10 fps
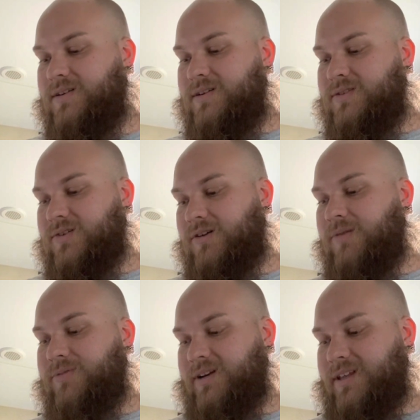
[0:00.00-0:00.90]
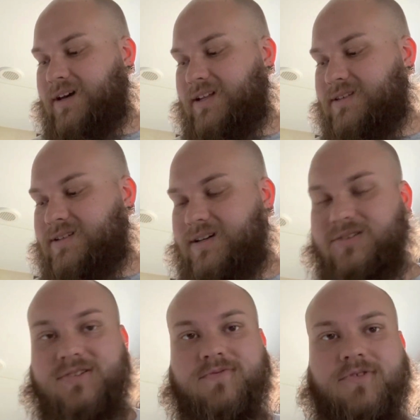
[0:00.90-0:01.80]
So I'm gonna get that instead,
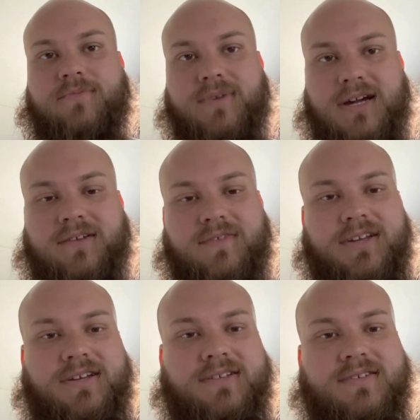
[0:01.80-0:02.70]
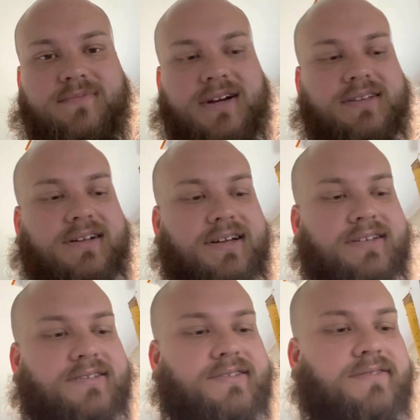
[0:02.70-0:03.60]
just for my convenience and my
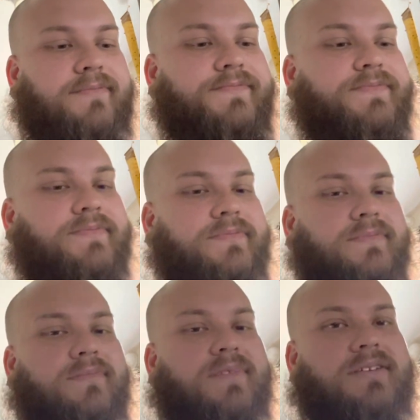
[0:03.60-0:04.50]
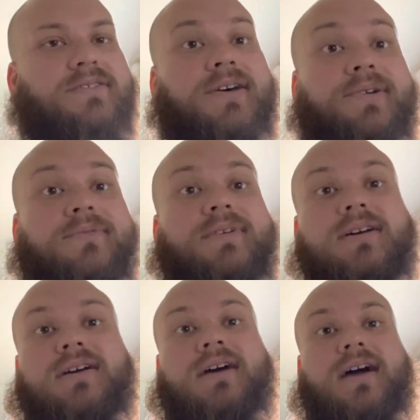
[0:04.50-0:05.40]
likes. So
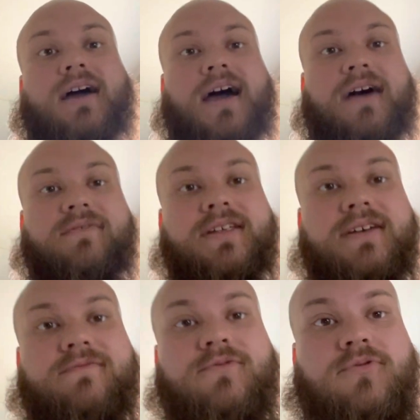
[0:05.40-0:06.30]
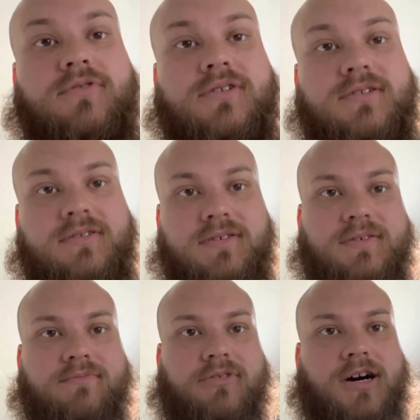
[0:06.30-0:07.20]
having it for
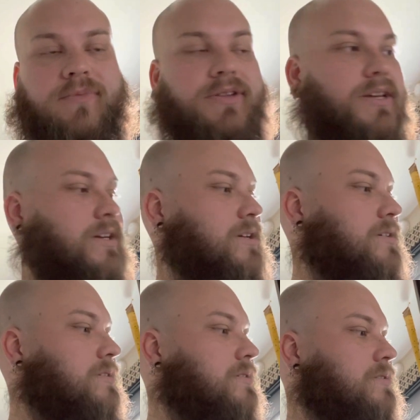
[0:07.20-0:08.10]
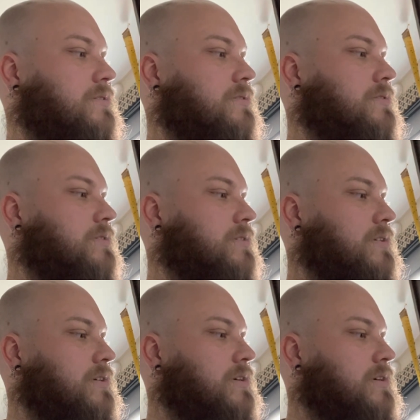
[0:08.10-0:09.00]
probably
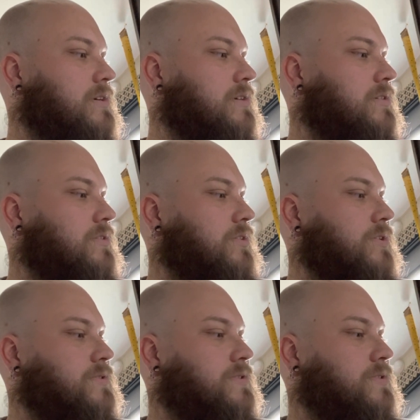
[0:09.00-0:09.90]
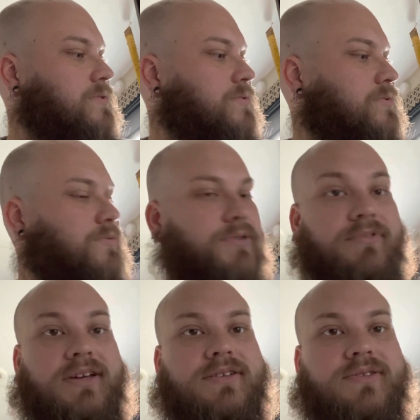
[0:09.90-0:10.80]
close to 3
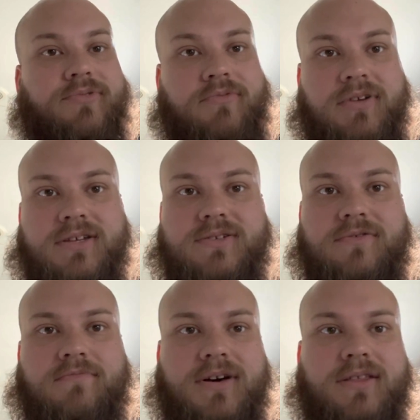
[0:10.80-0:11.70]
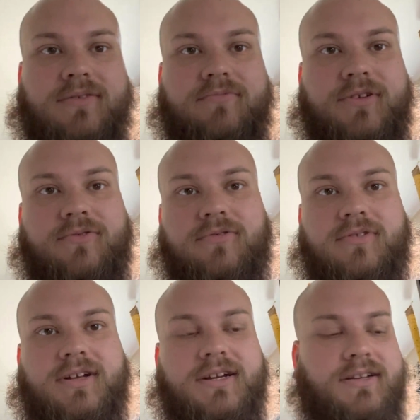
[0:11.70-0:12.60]
weeks to a month with
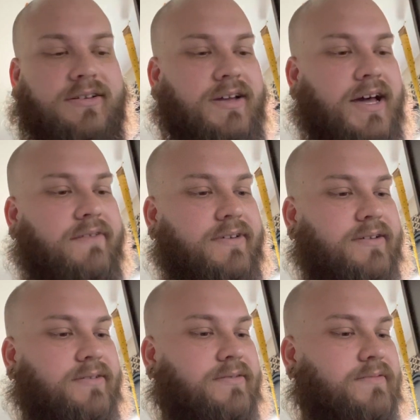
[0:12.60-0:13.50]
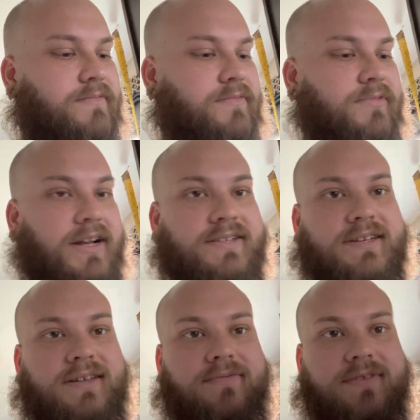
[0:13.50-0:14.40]
Orlik, having, like I
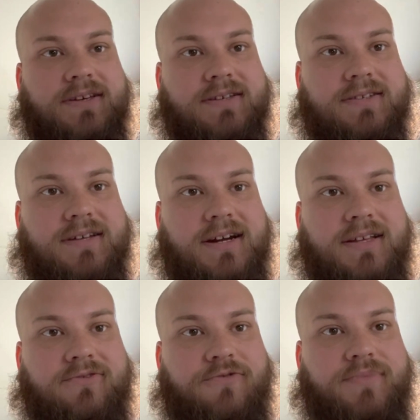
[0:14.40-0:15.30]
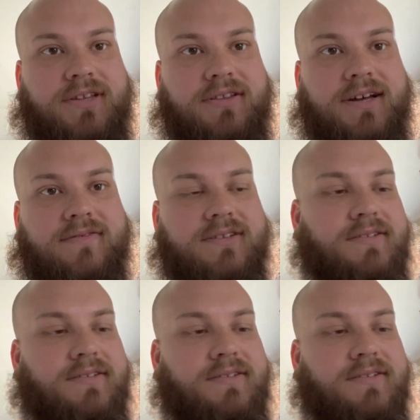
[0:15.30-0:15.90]
said, this tiny little bit left.